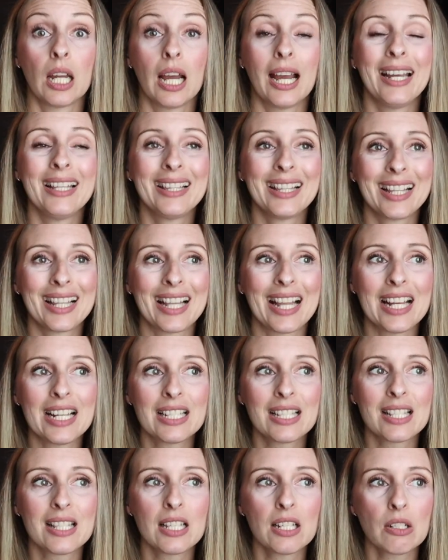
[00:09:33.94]

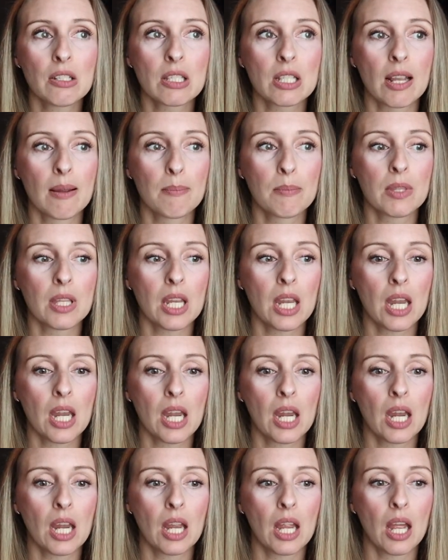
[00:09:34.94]
unless there's
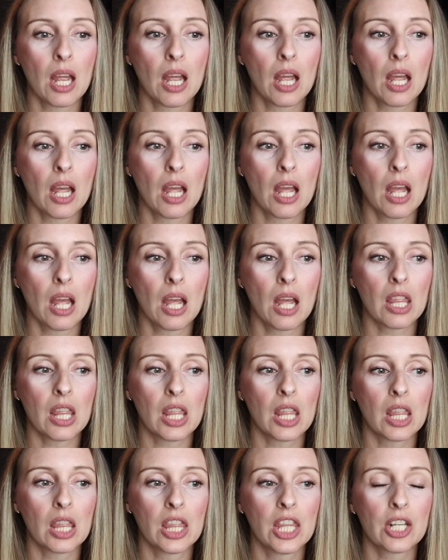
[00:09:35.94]
something
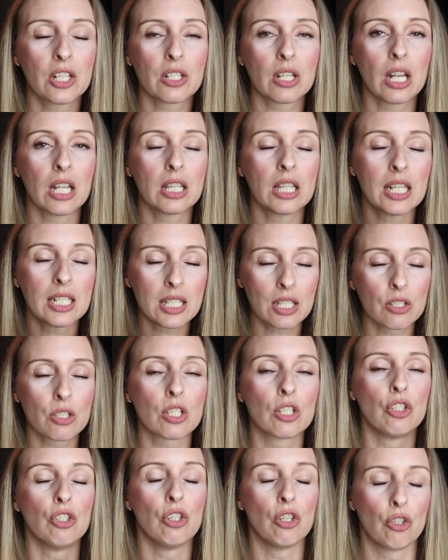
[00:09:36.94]
there, unless there's
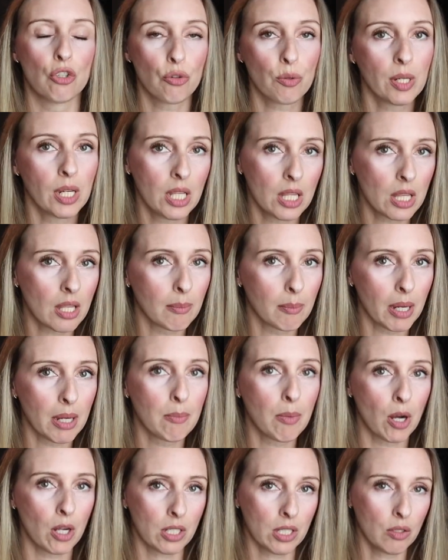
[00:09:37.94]
a nutrient that my
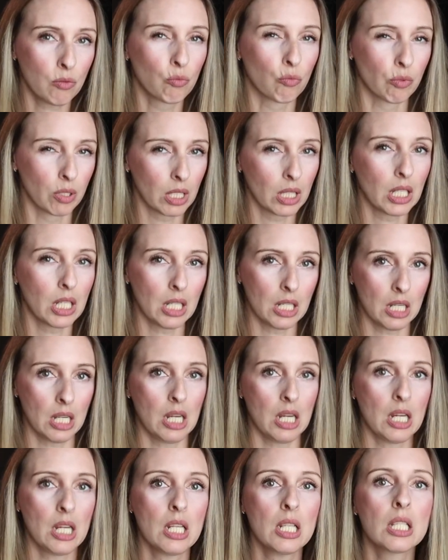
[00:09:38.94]
body really
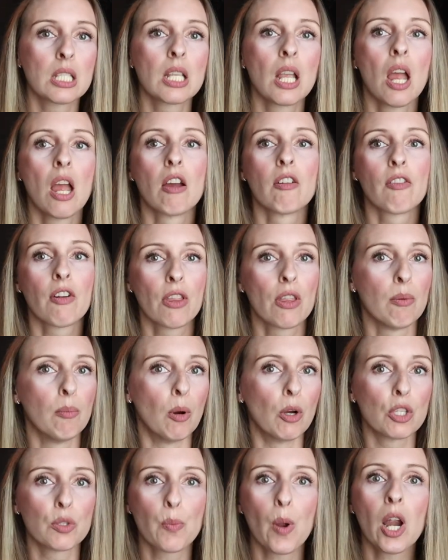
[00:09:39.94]
needs. For the
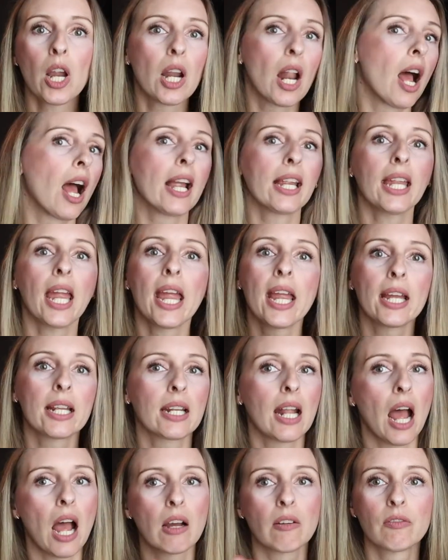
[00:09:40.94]
most part, I can't
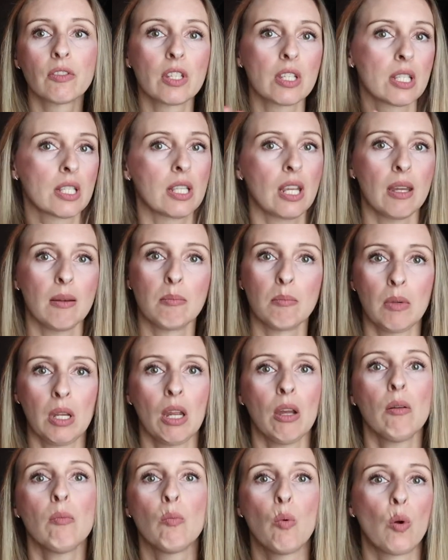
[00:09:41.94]
have the same
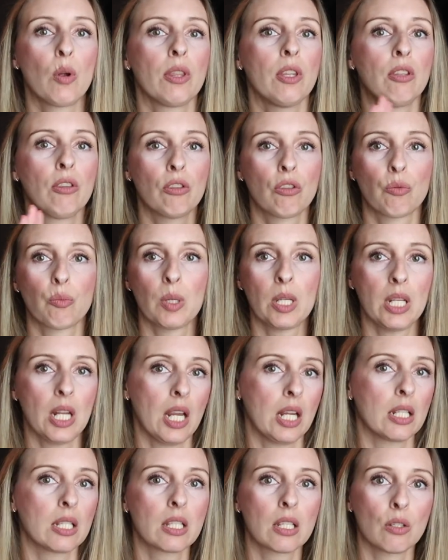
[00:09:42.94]
meal more than 3
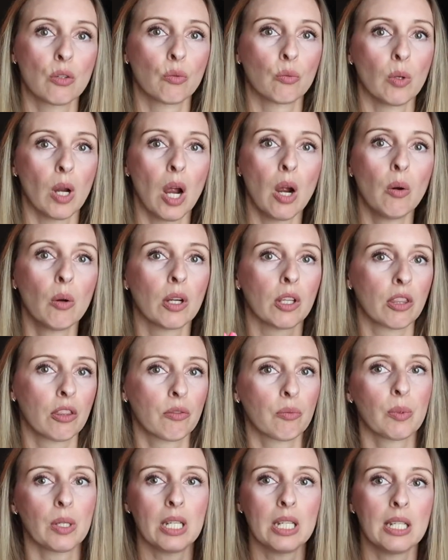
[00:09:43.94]
nights in a row or
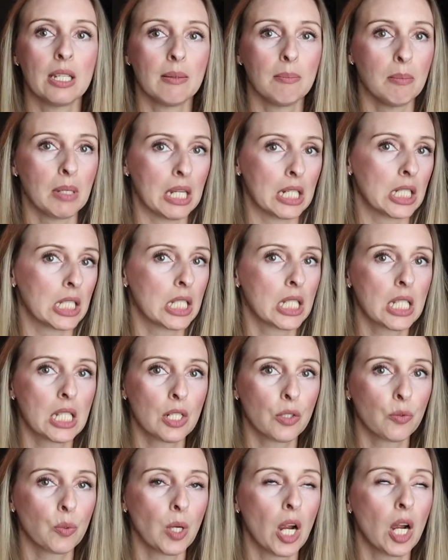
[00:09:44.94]
3 meals in
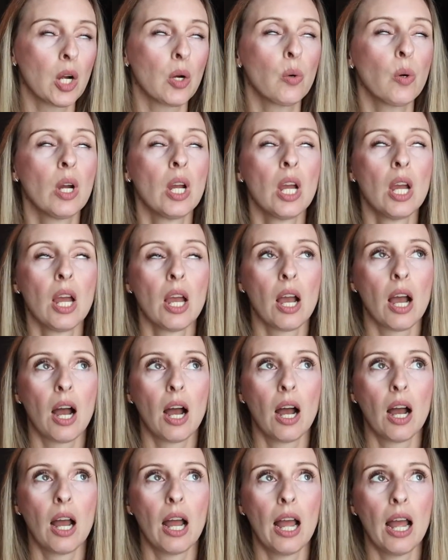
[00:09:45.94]
a row.
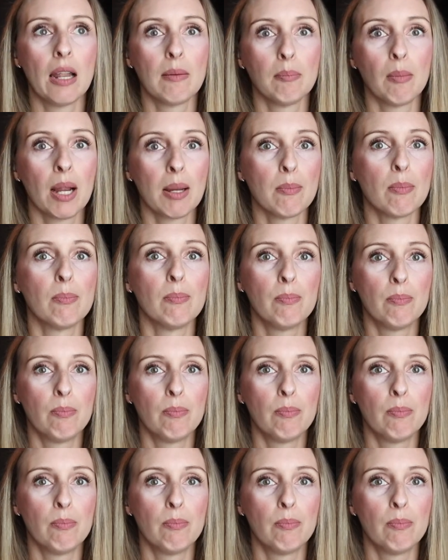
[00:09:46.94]
And my